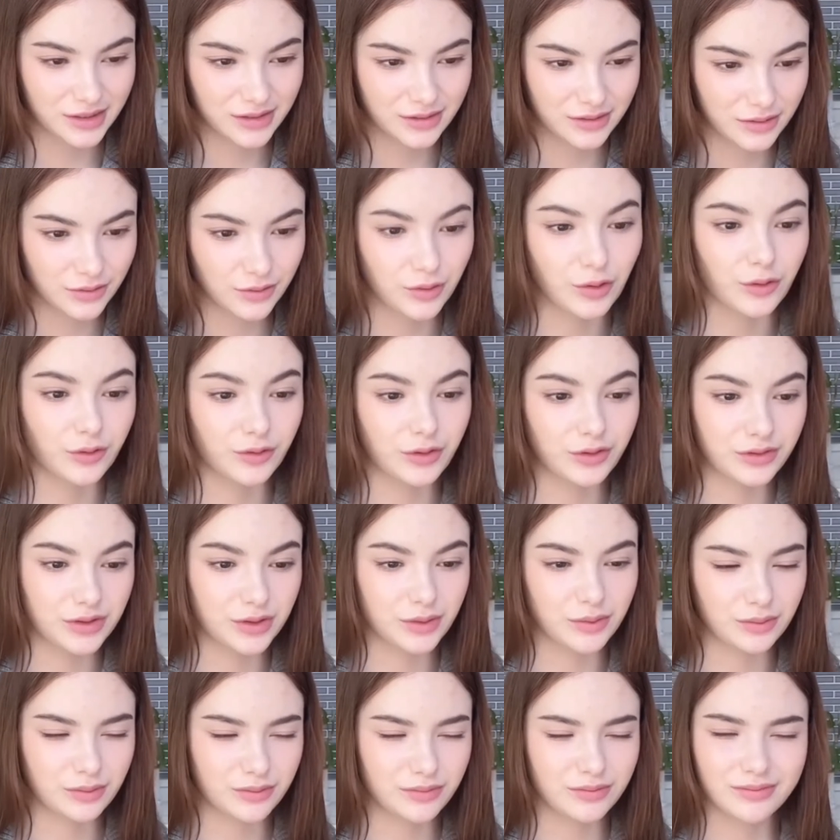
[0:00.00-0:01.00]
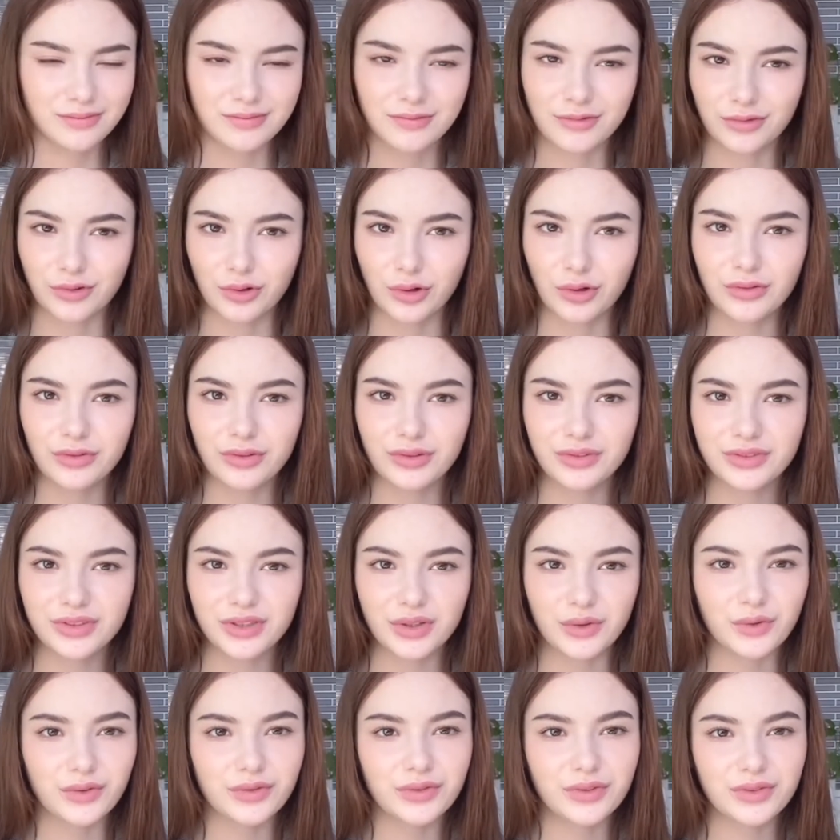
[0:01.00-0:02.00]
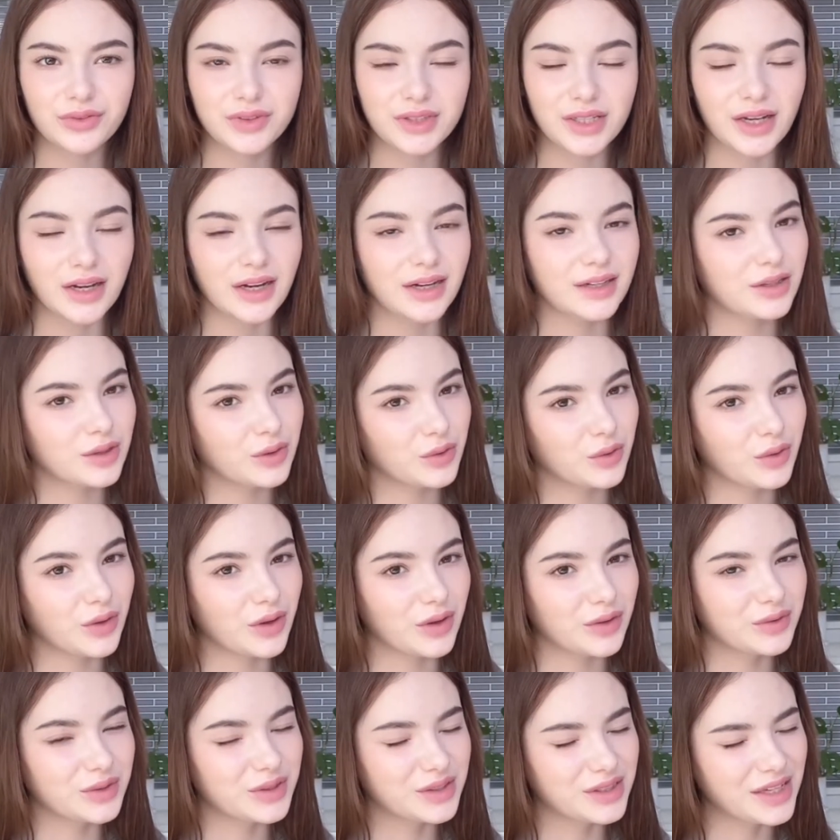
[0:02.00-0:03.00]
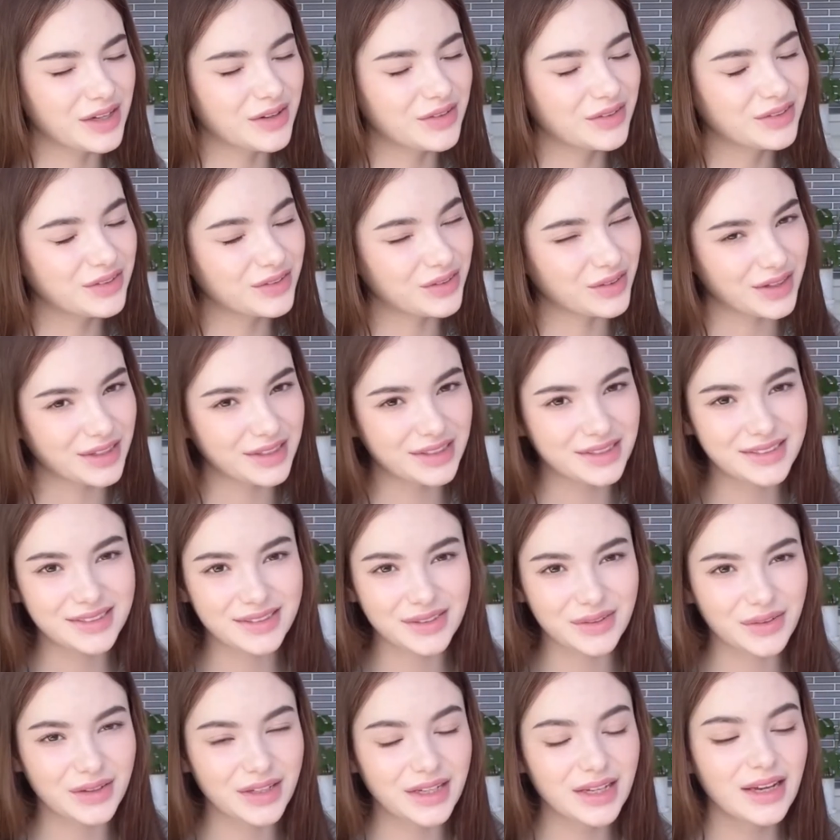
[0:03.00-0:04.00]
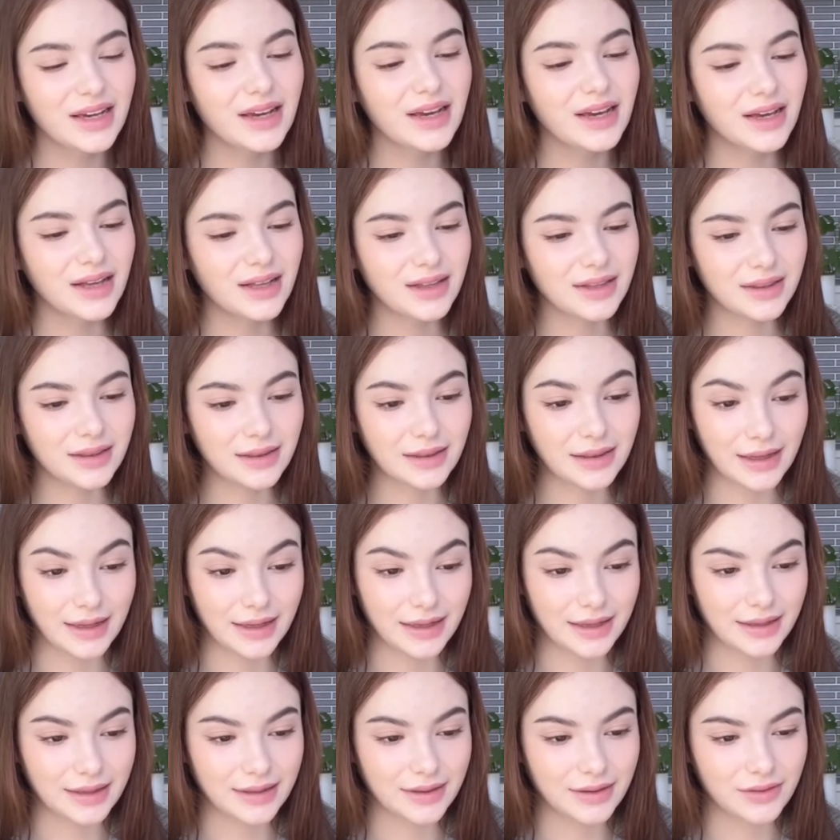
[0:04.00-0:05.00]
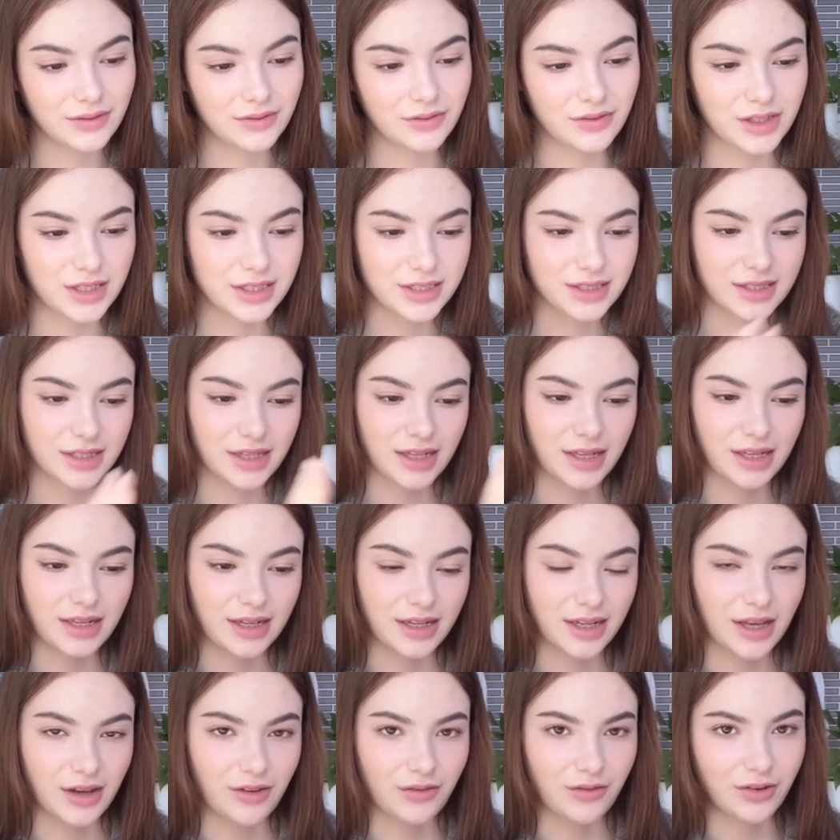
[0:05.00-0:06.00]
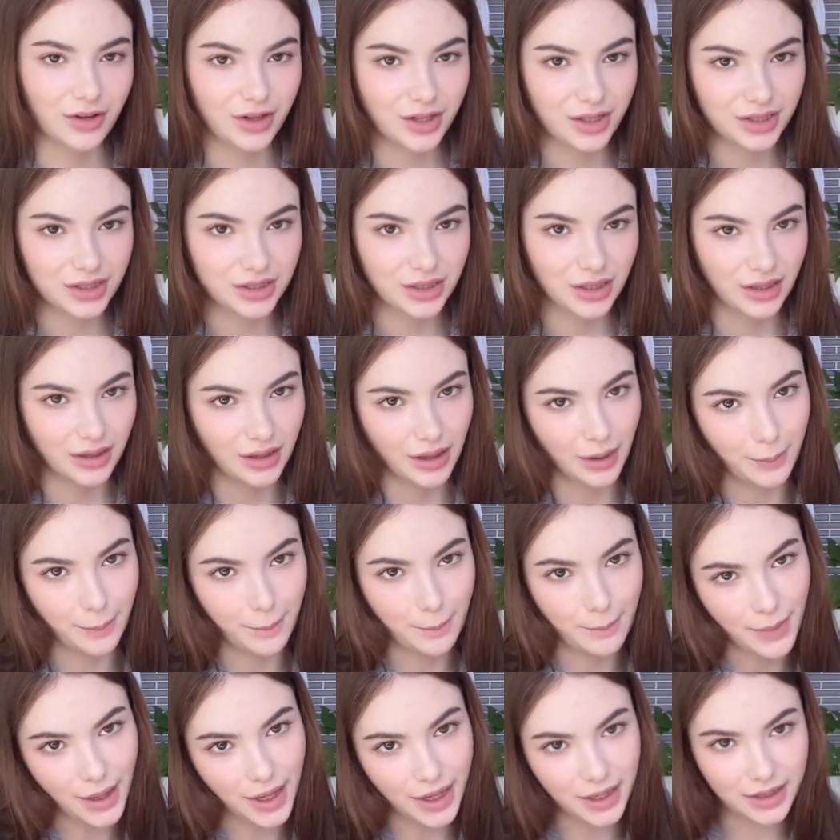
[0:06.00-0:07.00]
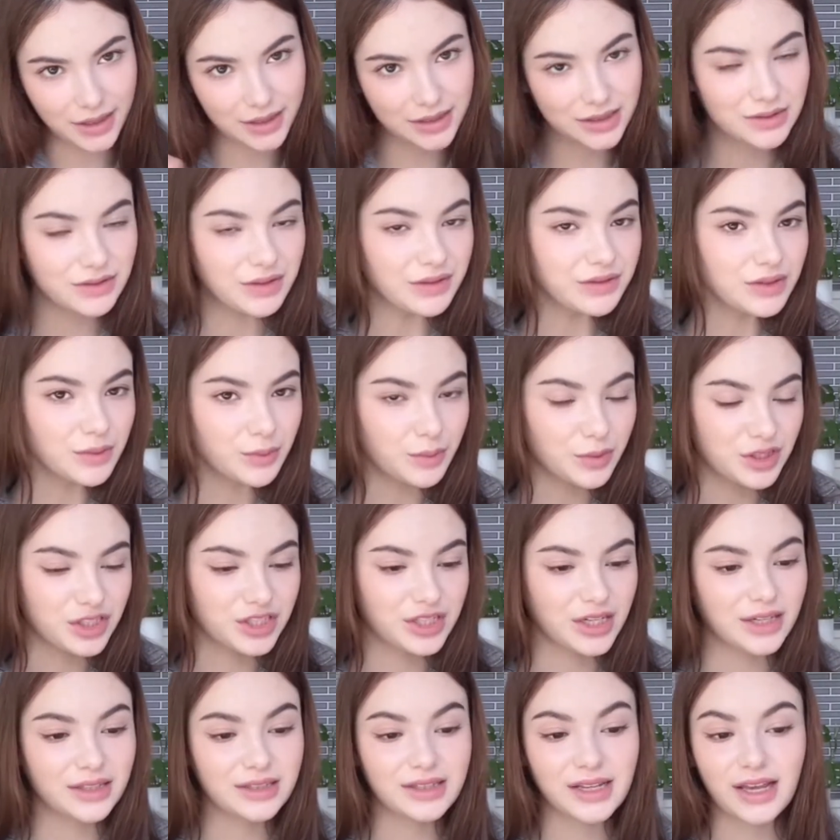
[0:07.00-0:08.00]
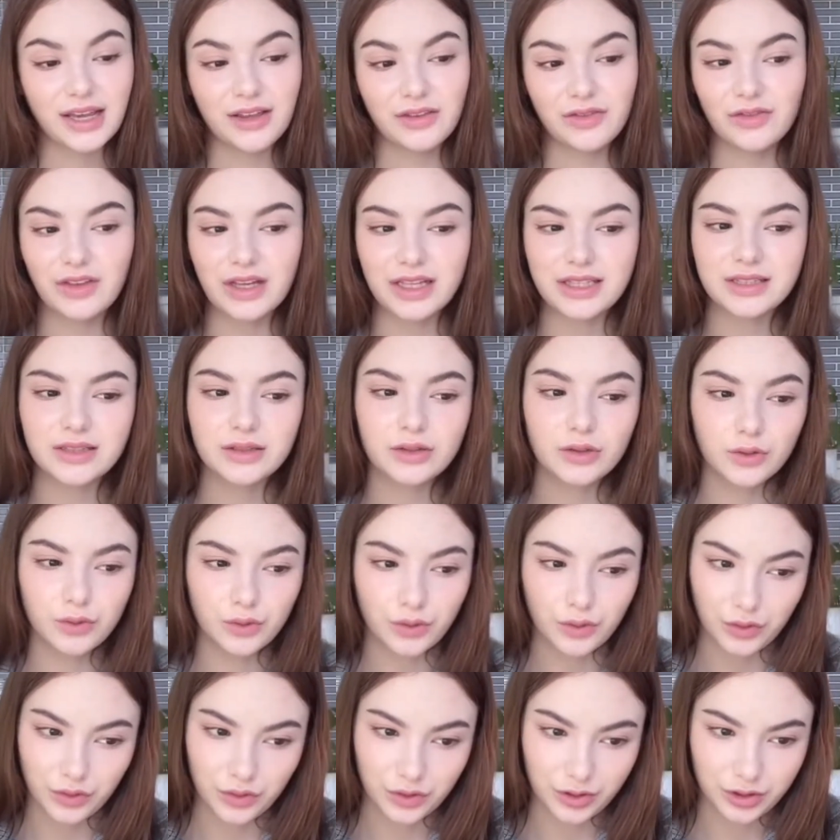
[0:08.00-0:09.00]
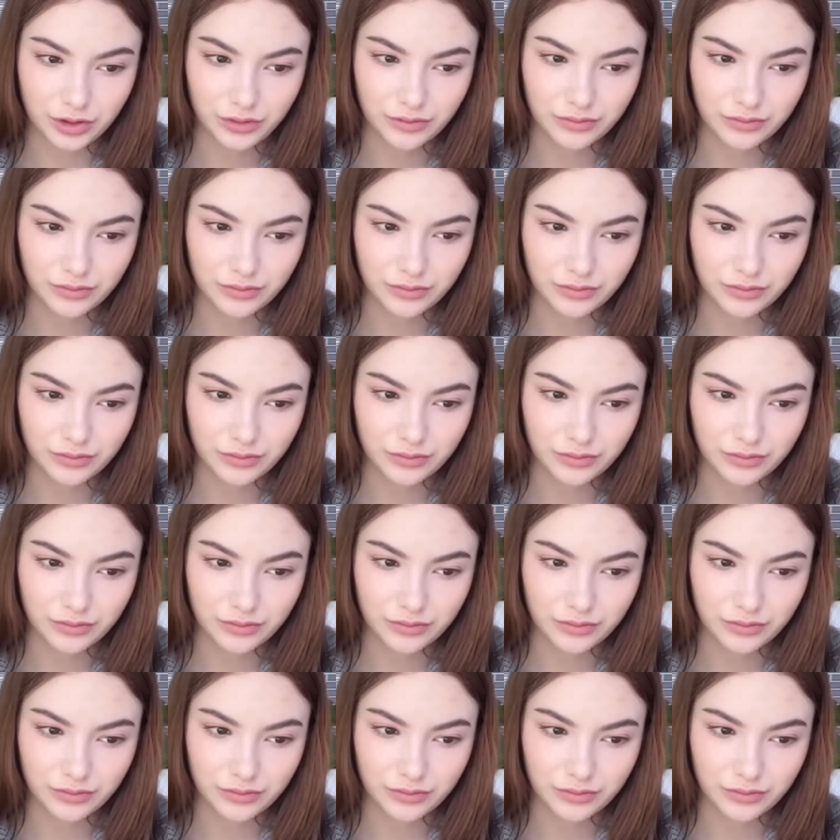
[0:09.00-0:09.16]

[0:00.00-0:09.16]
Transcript: 450 on 50, I don't know how to say it right, sorry. Like there's an average and I'm minus 50%, and that's good.